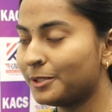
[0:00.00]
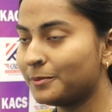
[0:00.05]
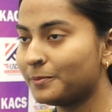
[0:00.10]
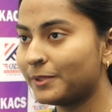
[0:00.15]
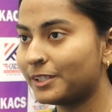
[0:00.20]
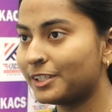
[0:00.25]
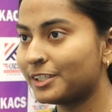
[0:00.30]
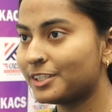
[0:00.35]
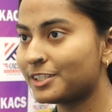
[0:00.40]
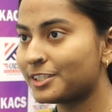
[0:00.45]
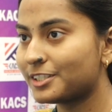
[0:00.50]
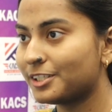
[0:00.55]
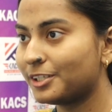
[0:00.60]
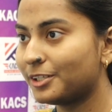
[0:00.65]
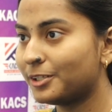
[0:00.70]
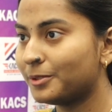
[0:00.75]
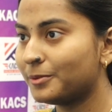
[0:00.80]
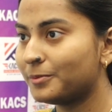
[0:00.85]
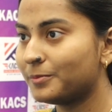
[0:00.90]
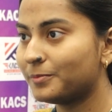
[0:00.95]
because
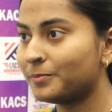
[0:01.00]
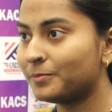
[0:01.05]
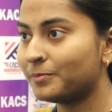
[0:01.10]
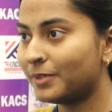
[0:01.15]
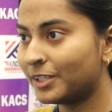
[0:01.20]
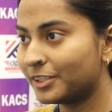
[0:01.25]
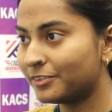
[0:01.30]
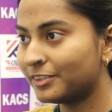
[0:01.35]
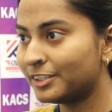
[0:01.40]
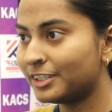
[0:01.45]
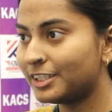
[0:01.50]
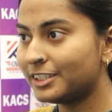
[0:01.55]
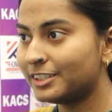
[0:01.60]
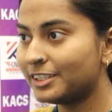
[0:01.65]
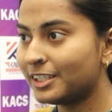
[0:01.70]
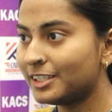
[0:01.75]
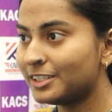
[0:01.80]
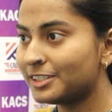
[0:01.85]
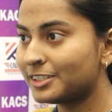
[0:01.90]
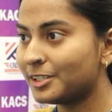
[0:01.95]
Bhagavad
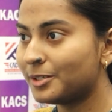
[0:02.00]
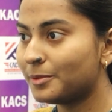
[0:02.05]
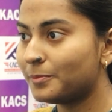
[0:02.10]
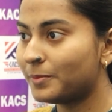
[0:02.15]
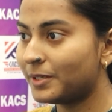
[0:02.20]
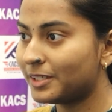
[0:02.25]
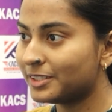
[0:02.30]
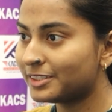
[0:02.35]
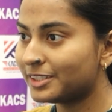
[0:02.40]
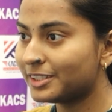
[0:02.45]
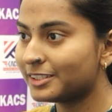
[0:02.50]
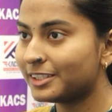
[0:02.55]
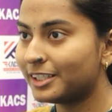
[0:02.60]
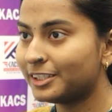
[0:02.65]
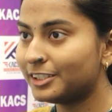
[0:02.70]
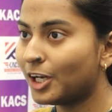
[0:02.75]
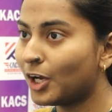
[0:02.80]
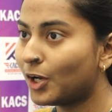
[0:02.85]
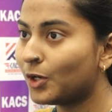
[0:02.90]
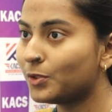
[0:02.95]
Gita is a basic
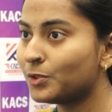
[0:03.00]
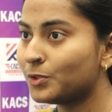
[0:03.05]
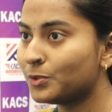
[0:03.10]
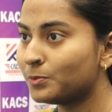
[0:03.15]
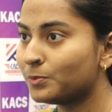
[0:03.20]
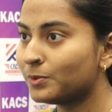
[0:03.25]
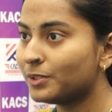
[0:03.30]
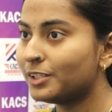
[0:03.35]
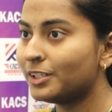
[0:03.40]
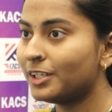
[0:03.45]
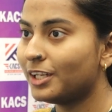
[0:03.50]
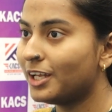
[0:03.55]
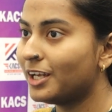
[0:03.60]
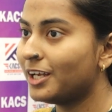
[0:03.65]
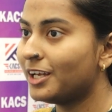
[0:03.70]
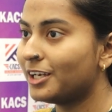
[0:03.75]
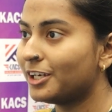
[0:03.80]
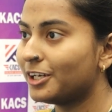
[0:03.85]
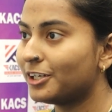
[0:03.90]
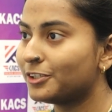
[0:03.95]
that how you will
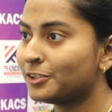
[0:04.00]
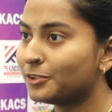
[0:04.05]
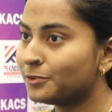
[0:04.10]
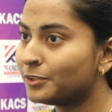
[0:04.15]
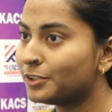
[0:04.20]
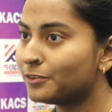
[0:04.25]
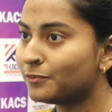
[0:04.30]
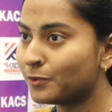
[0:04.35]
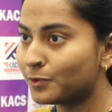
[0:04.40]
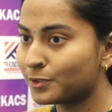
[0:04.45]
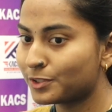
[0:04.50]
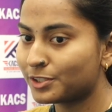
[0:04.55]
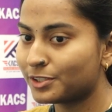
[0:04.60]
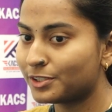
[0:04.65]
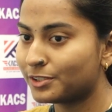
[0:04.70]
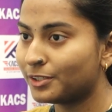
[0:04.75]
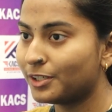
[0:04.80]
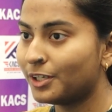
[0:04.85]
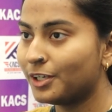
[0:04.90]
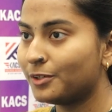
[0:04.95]
do
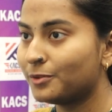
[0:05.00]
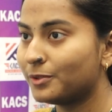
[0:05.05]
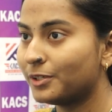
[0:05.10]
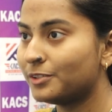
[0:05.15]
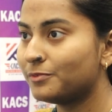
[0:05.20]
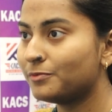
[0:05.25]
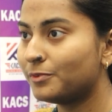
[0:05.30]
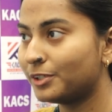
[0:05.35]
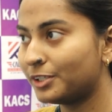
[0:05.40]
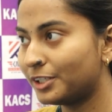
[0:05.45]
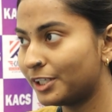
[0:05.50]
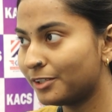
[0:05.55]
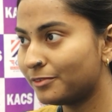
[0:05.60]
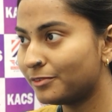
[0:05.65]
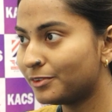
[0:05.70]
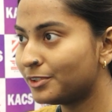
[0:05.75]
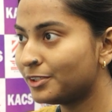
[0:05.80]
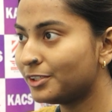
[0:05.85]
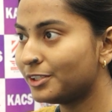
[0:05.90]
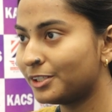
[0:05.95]
devotion in
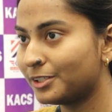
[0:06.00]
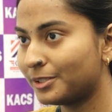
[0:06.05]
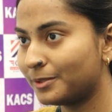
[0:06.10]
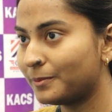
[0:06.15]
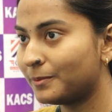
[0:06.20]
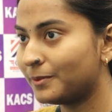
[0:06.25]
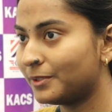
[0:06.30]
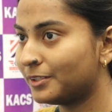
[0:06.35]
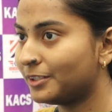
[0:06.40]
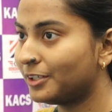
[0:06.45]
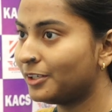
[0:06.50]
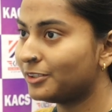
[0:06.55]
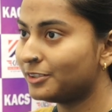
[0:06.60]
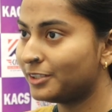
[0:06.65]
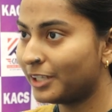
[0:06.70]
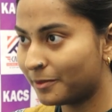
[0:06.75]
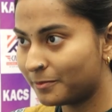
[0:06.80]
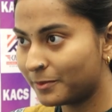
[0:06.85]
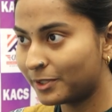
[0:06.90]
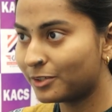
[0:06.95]
whatever
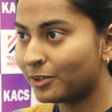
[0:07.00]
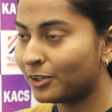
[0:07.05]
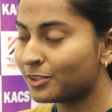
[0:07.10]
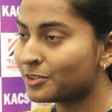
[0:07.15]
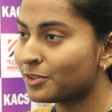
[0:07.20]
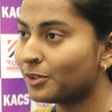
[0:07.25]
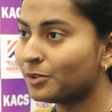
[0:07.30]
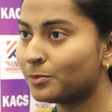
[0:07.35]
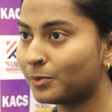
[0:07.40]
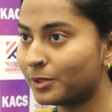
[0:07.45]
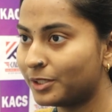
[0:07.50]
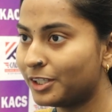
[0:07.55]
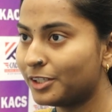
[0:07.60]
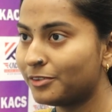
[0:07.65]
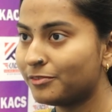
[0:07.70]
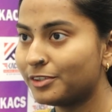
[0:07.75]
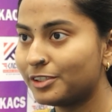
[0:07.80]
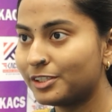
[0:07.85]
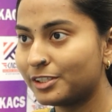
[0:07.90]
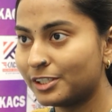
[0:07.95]
demigods or
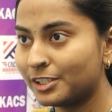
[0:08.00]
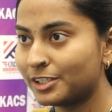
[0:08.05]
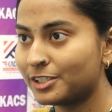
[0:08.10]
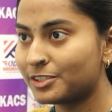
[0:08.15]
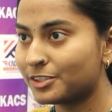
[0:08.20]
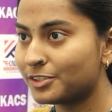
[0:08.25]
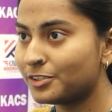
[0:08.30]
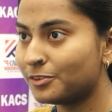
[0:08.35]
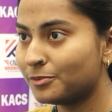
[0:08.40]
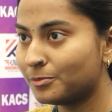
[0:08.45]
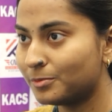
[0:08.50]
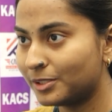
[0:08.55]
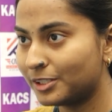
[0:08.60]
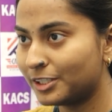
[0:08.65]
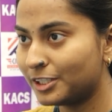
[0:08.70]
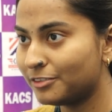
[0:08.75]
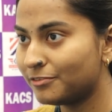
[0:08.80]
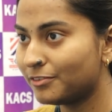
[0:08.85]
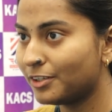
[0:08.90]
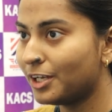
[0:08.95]
whatever religion you
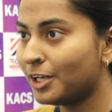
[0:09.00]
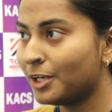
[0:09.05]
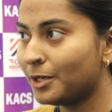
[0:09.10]
believe.